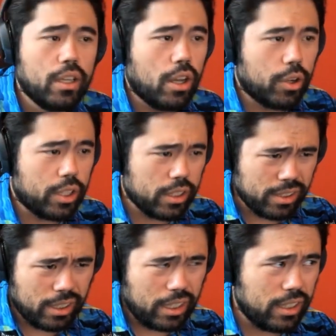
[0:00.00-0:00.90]
Okay, this
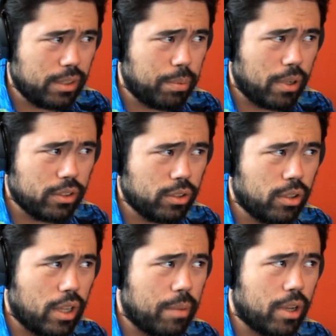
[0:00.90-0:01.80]
is an easy
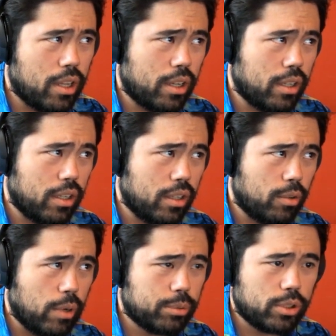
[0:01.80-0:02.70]
puzzle. I'm on uh,
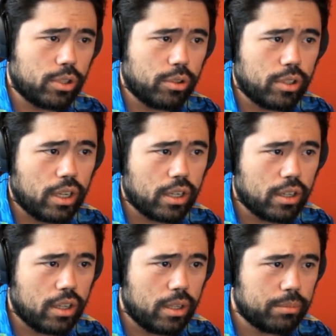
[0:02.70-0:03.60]
web sudoku dot
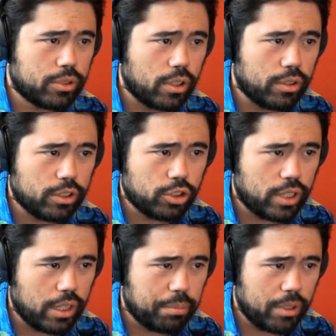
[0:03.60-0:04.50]
com, so this should
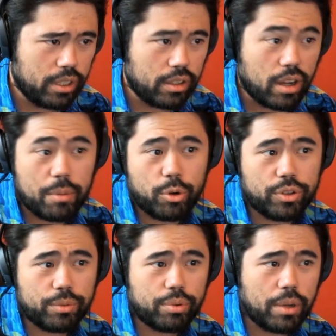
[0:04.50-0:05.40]
take me not
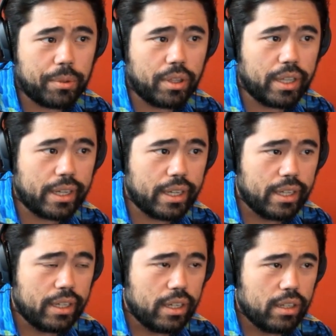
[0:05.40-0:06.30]
more than probably like,
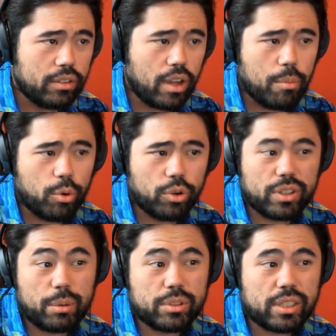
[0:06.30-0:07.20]
not more
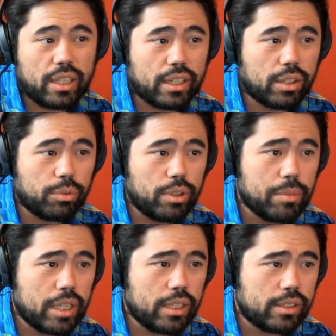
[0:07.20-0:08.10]
than I would say like three
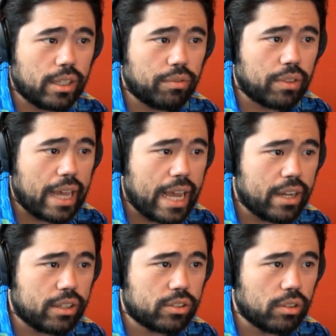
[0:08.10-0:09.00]
minutes, if
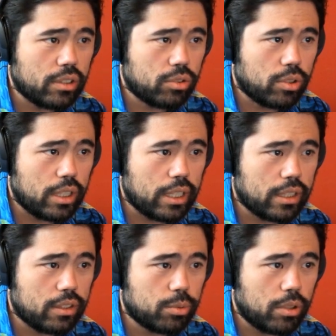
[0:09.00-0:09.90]
that. So let's try to
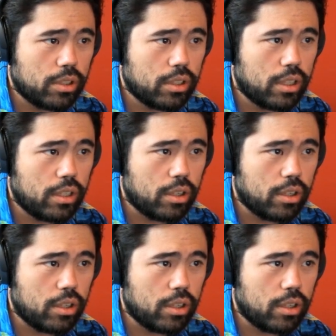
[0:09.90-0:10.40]
get this one done.